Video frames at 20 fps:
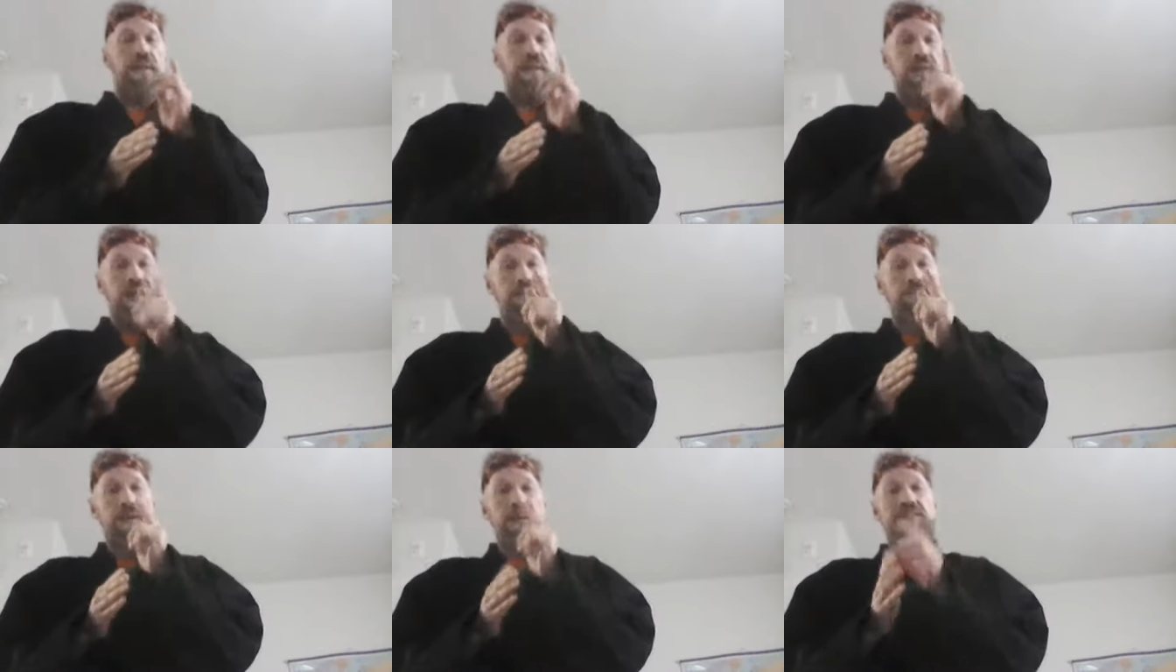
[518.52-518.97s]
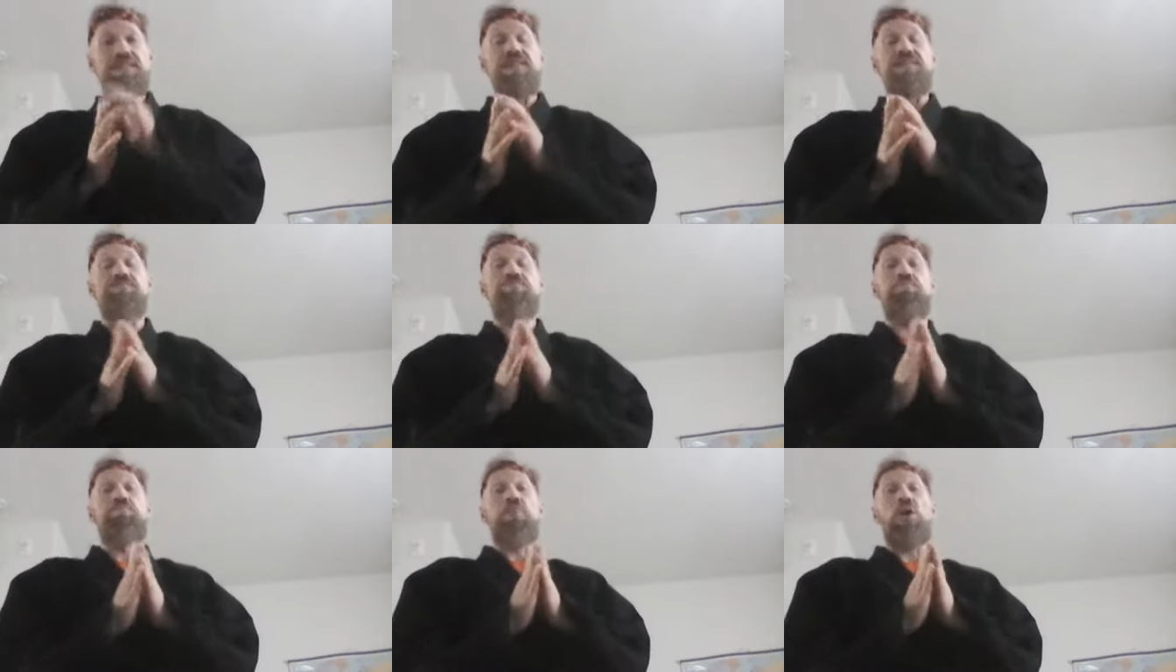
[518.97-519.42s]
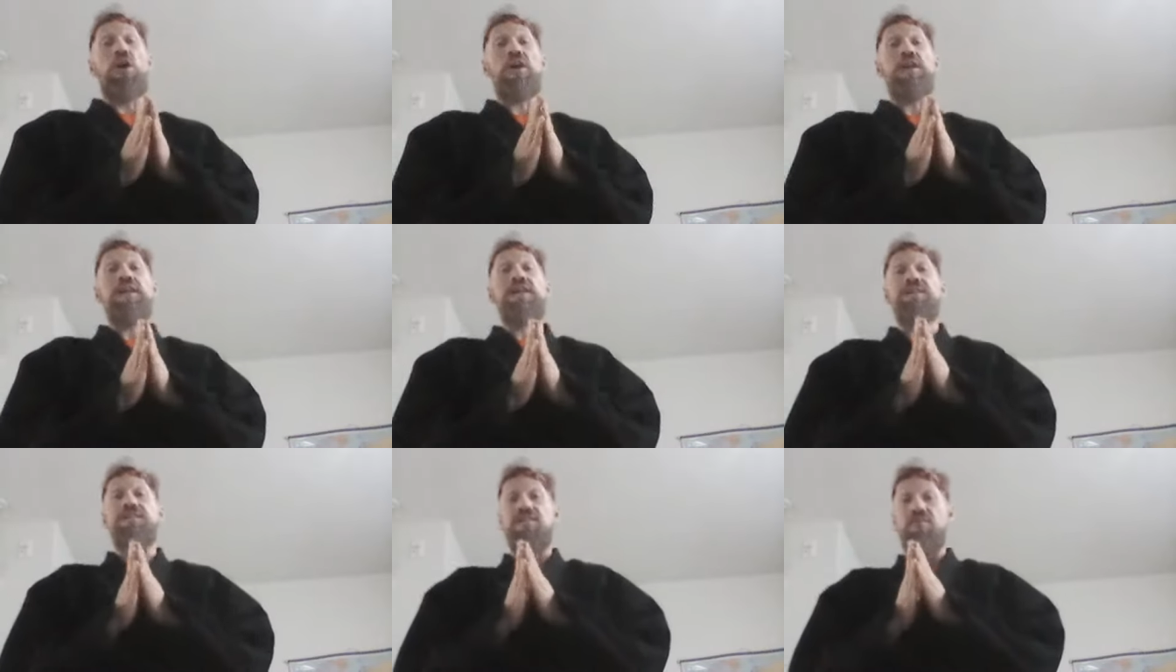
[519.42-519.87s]
He makes his
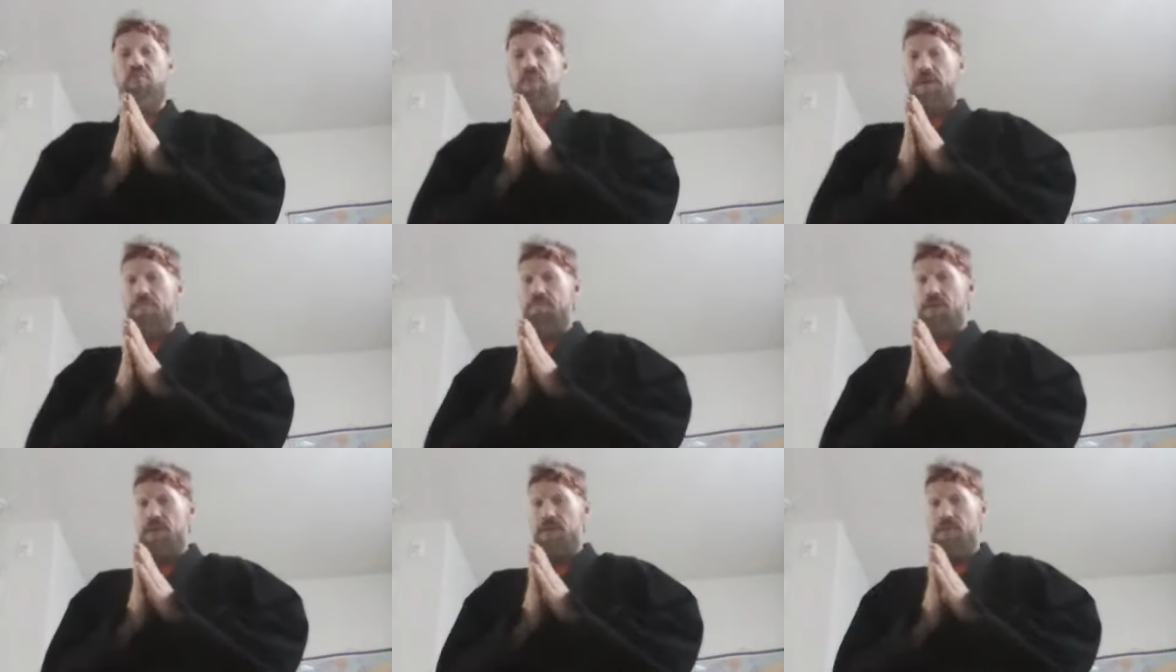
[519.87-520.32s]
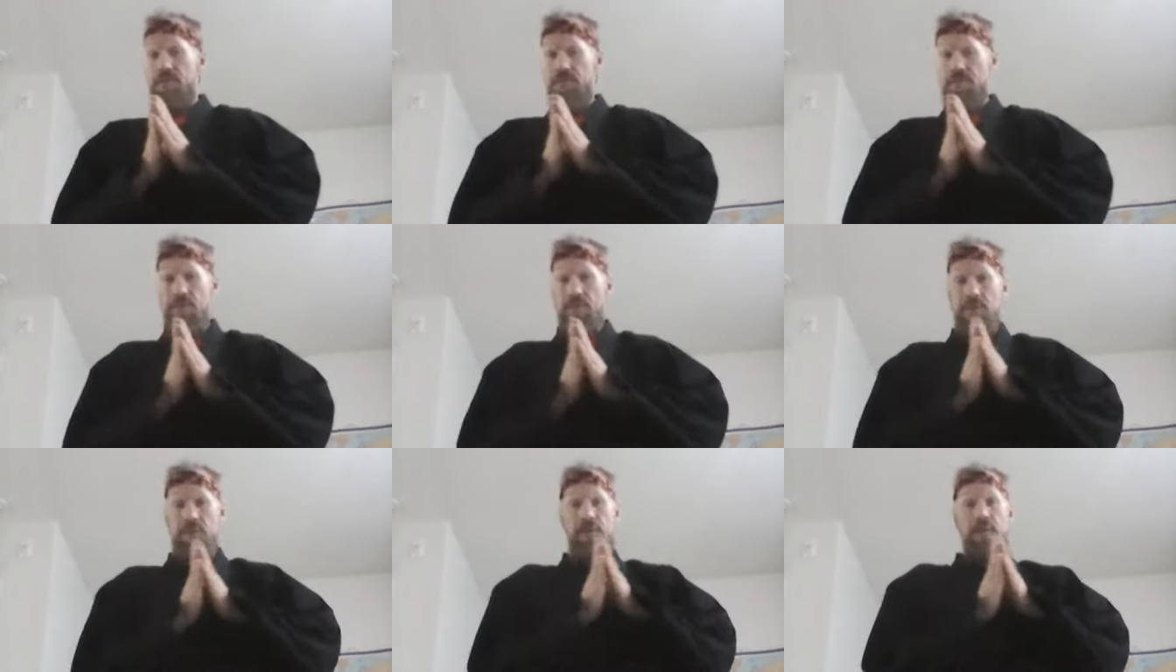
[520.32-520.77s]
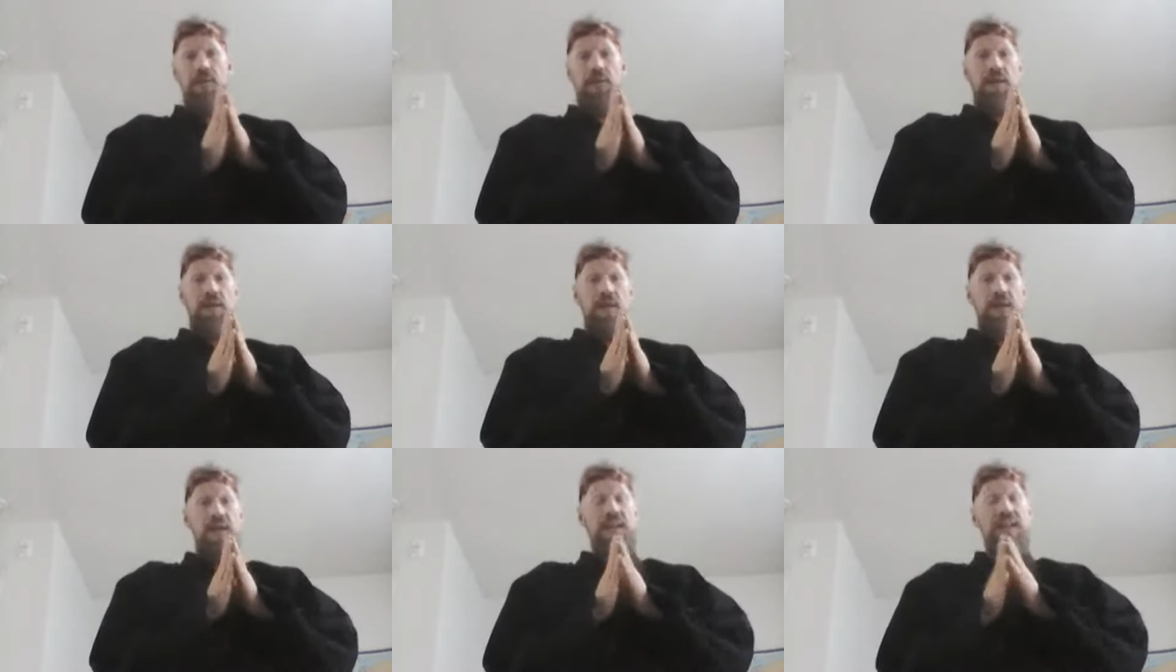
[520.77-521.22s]
body as a weapon.
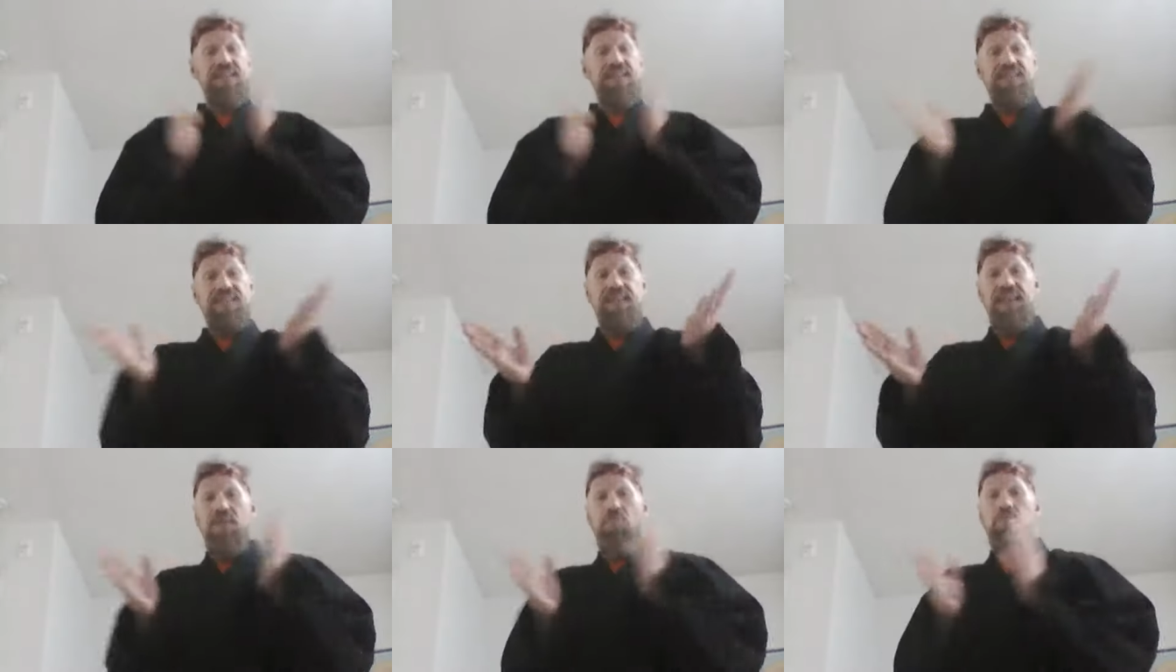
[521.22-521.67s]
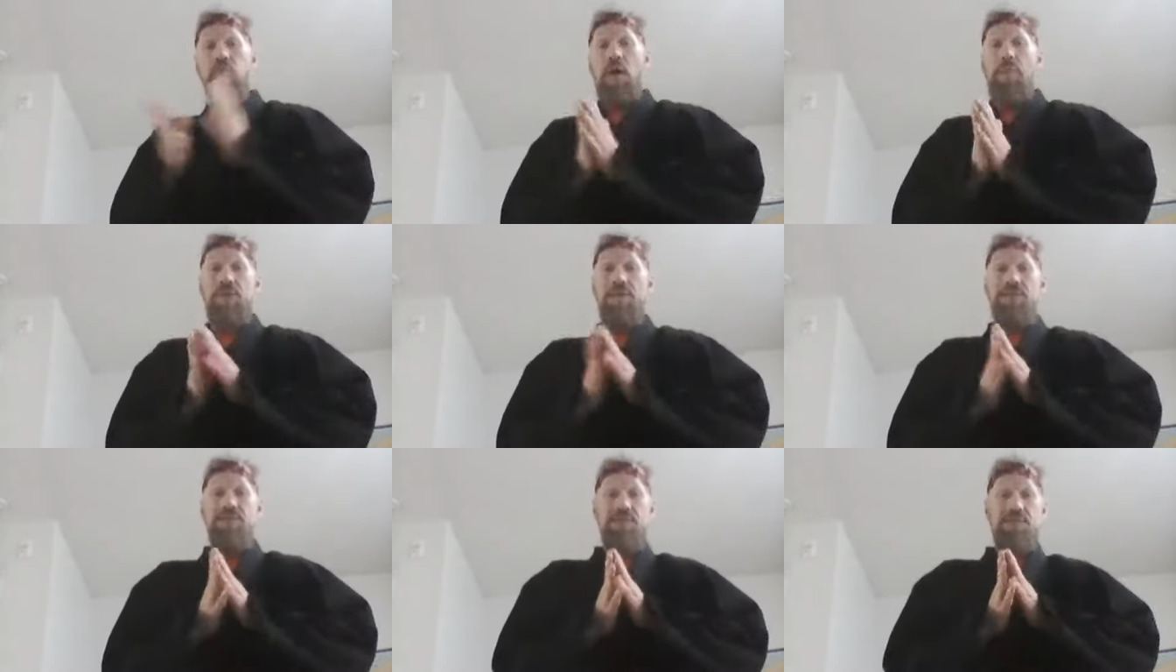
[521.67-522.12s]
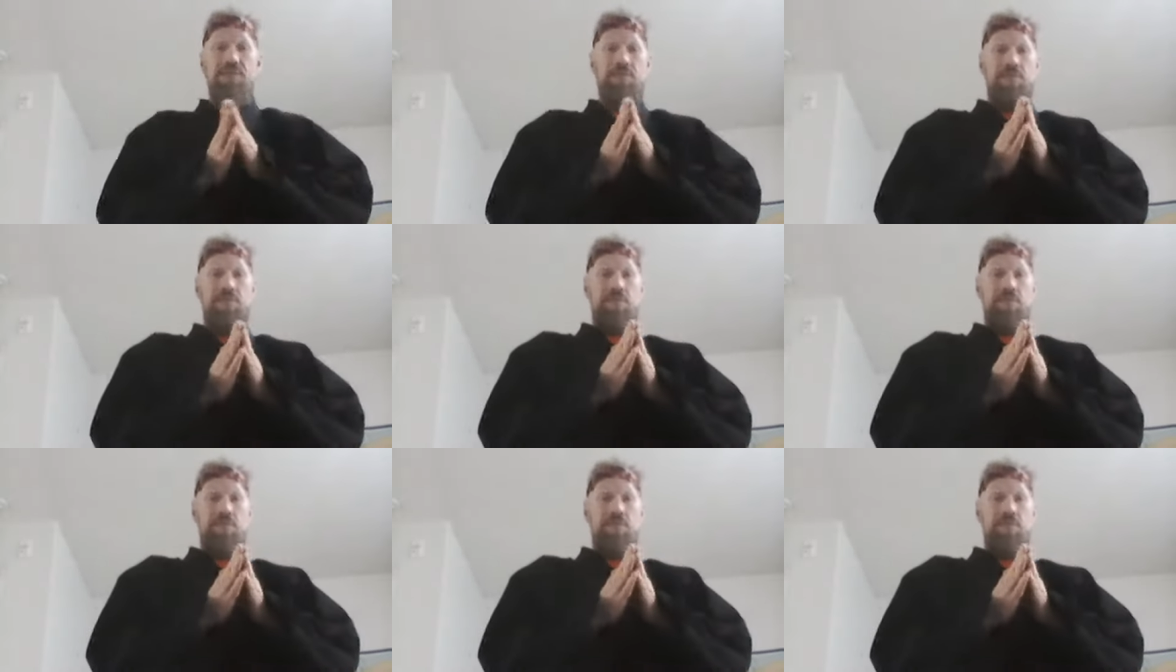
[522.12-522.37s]
He doesn't need weapons.